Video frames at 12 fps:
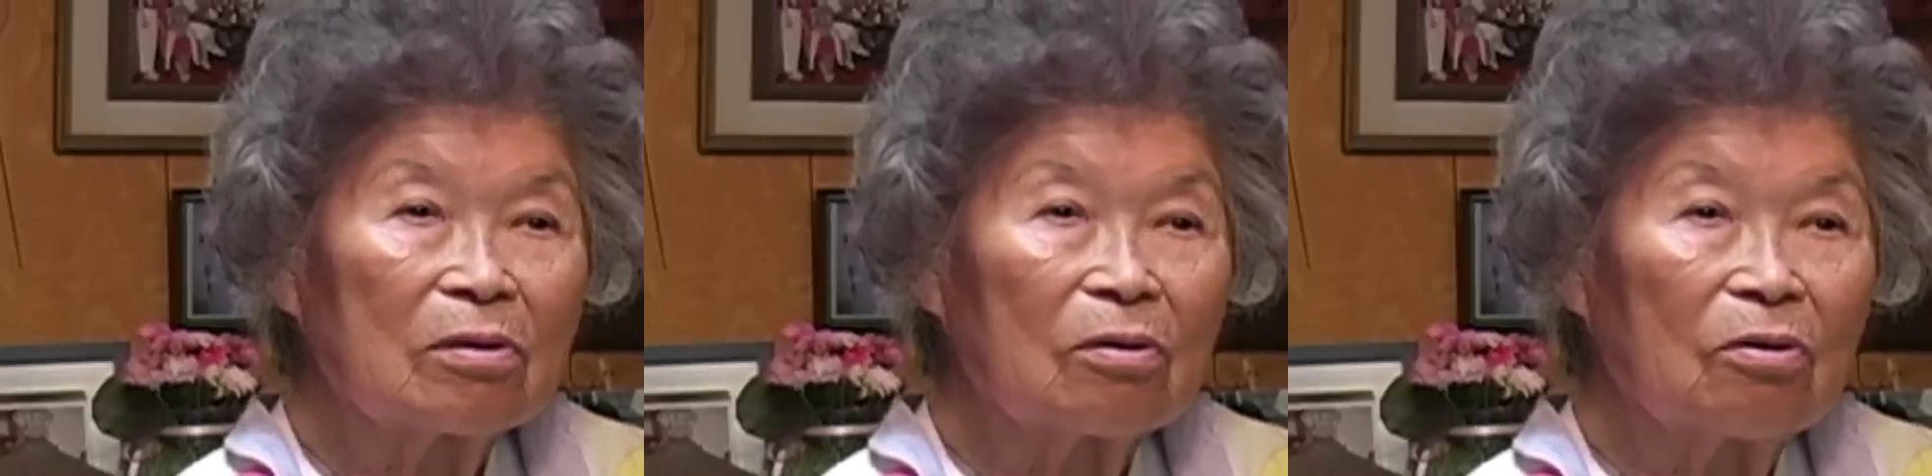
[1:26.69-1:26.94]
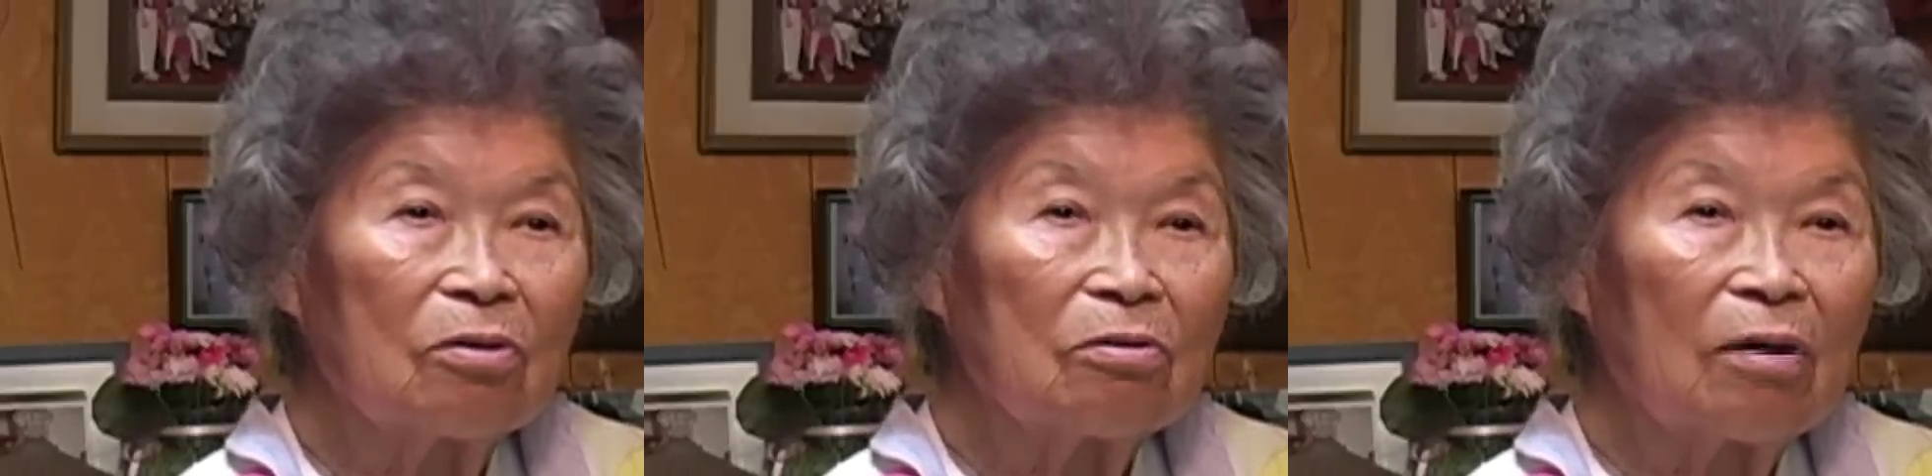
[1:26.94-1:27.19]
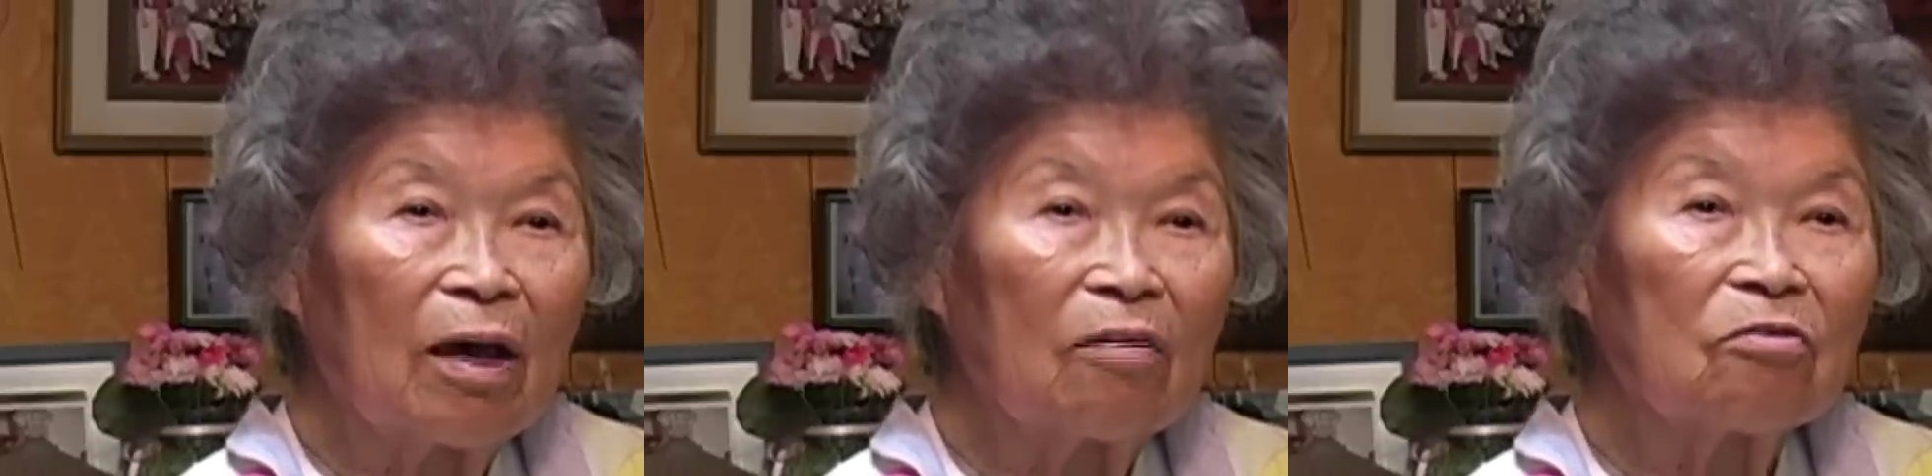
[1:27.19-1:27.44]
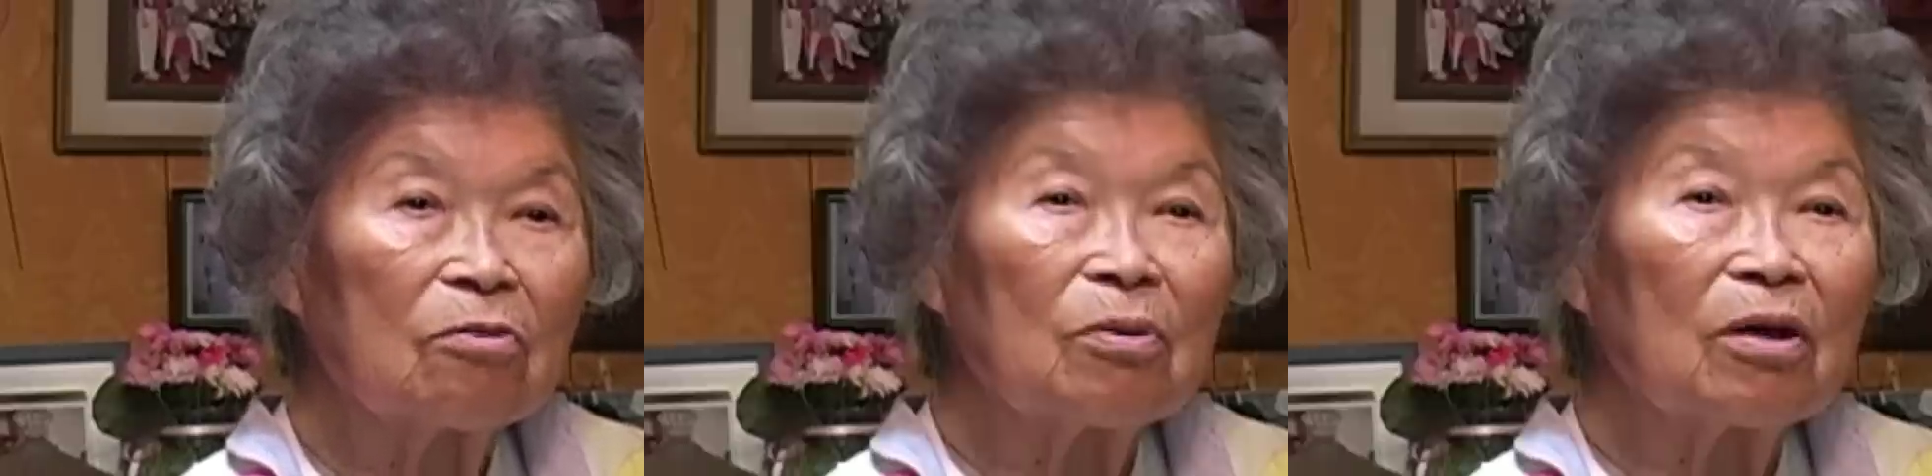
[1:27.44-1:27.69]
going to
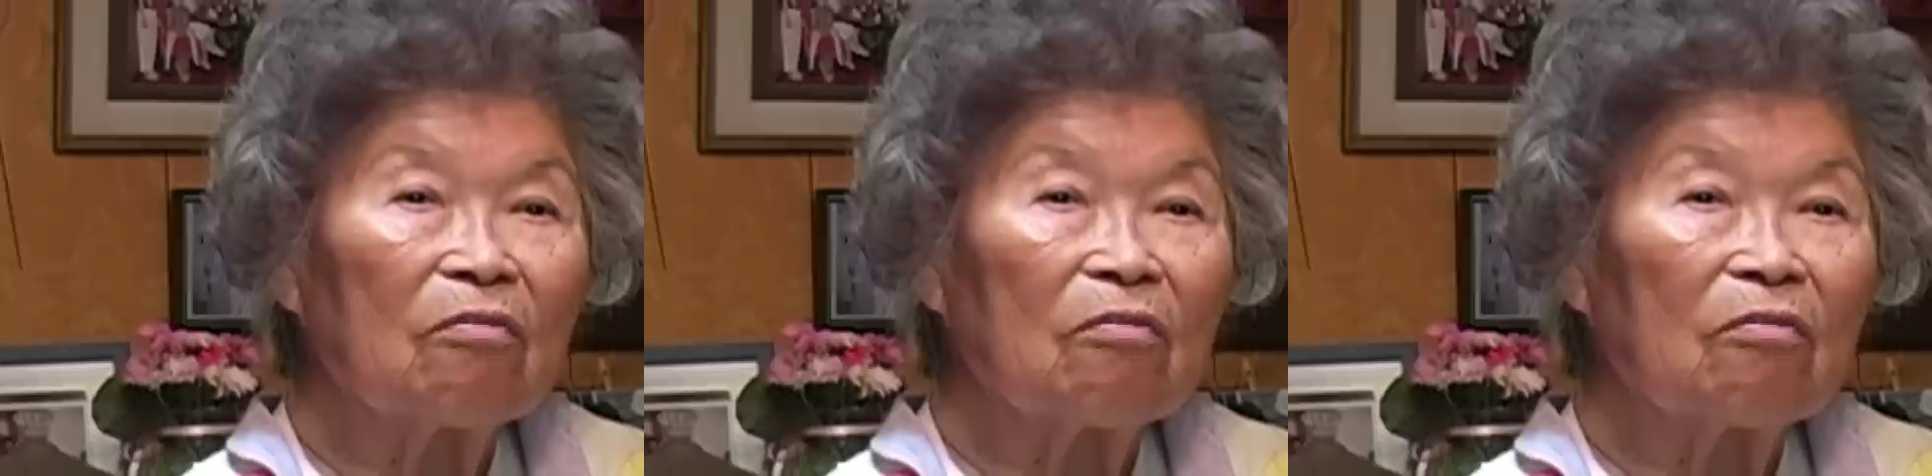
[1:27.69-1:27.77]
have to be